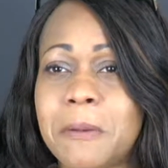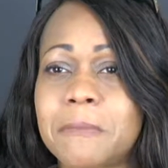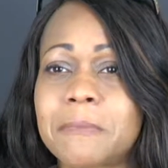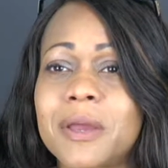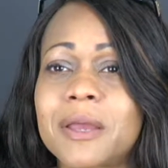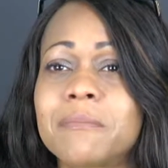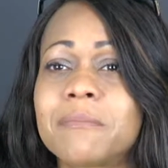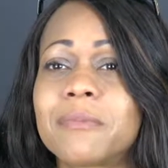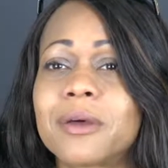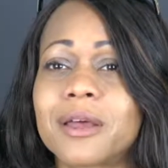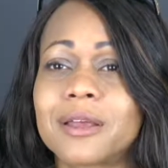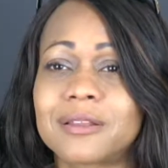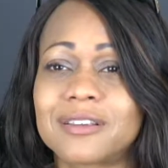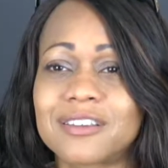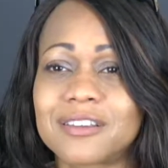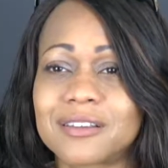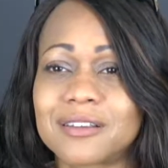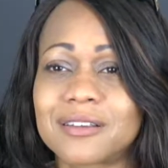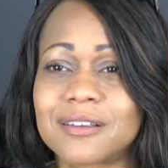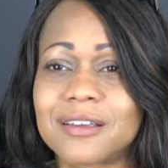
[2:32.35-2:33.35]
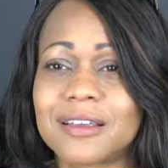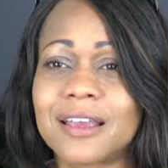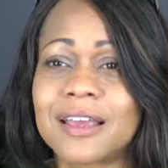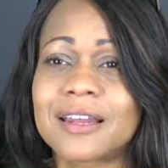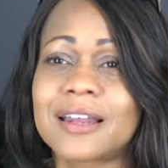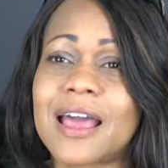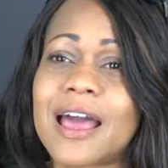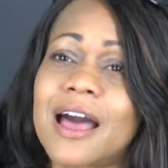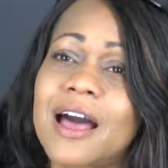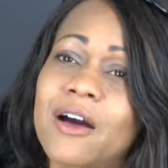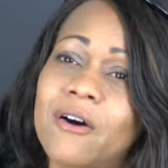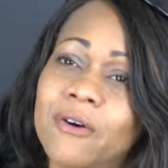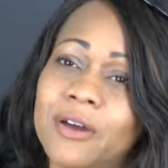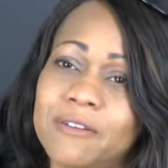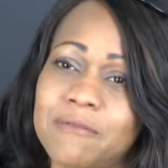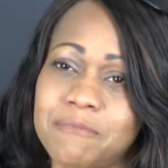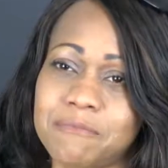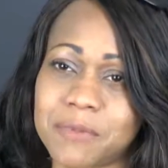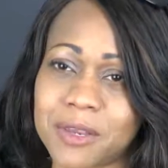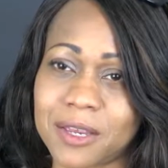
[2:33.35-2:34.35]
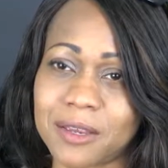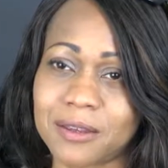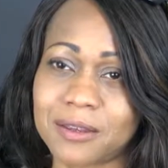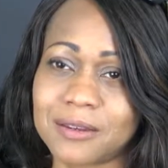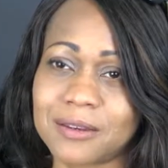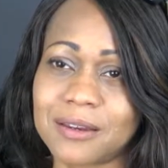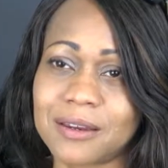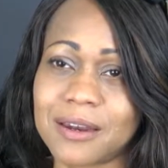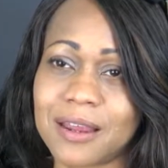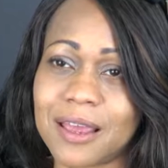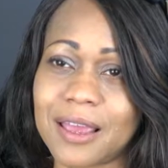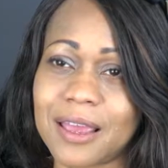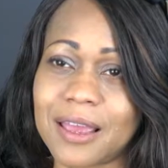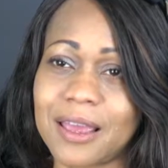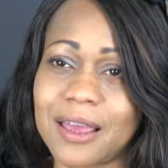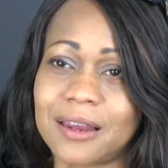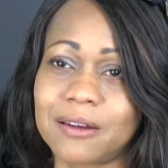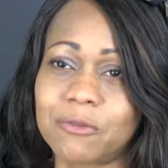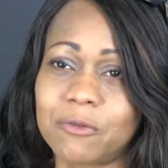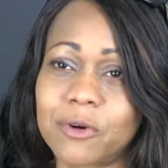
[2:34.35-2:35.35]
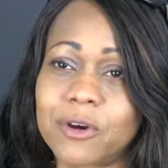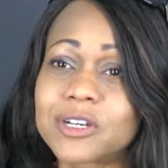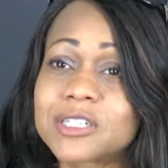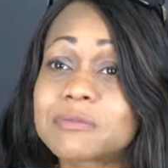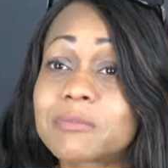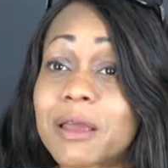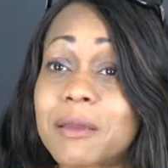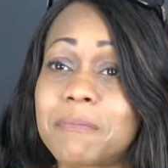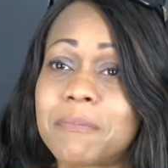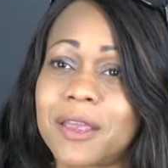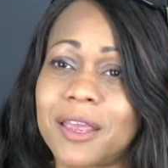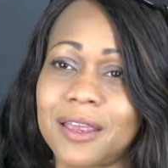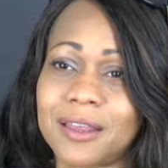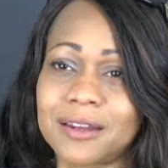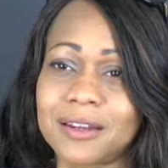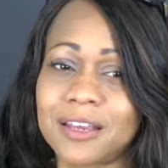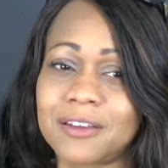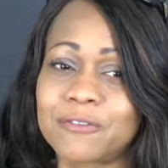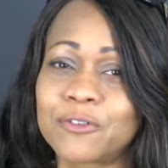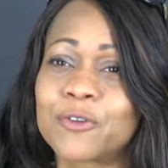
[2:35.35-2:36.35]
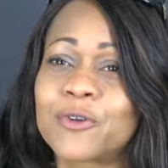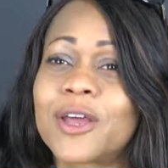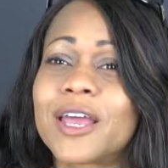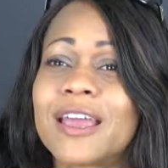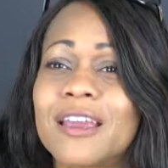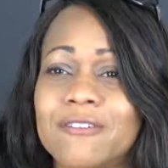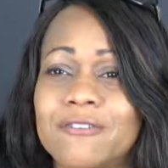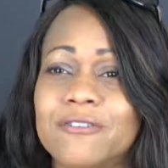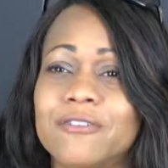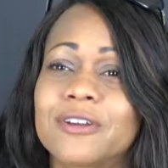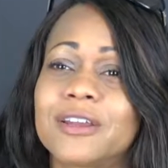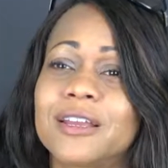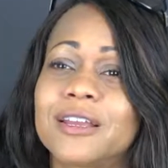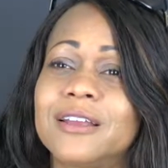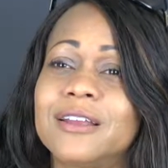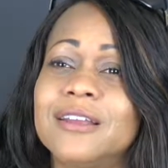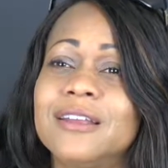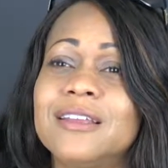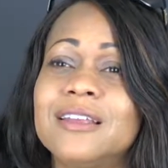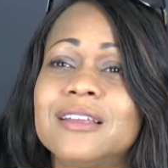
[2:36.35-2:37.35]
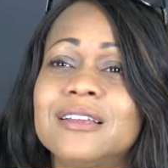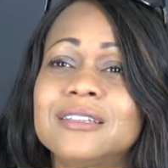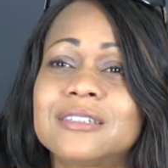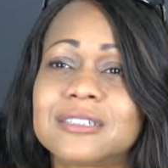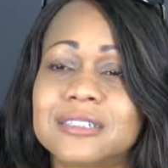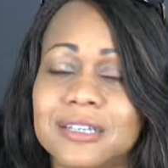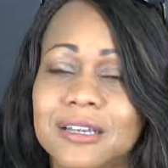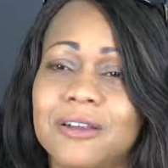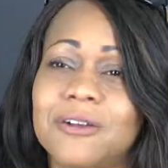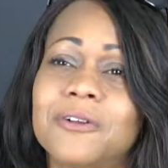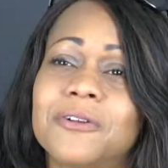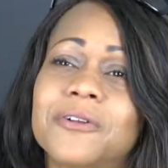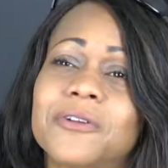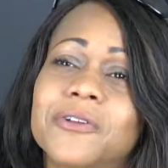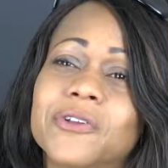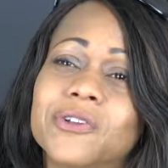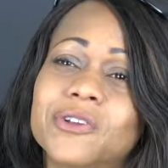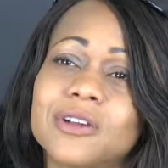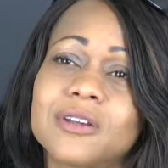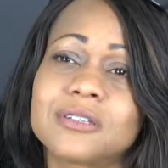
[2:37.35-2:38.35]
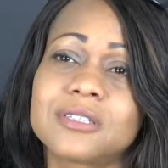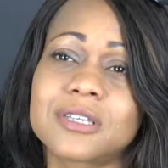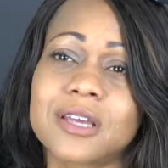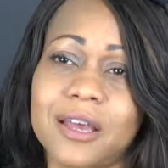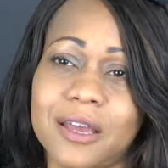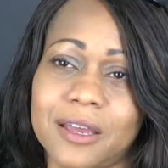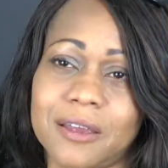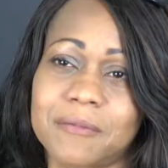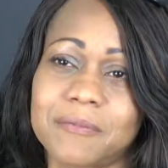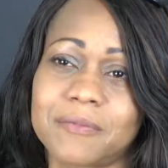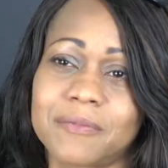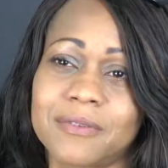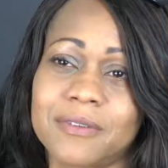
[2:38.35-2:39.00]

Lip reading: my month and how I've been and where's my pain level every single time.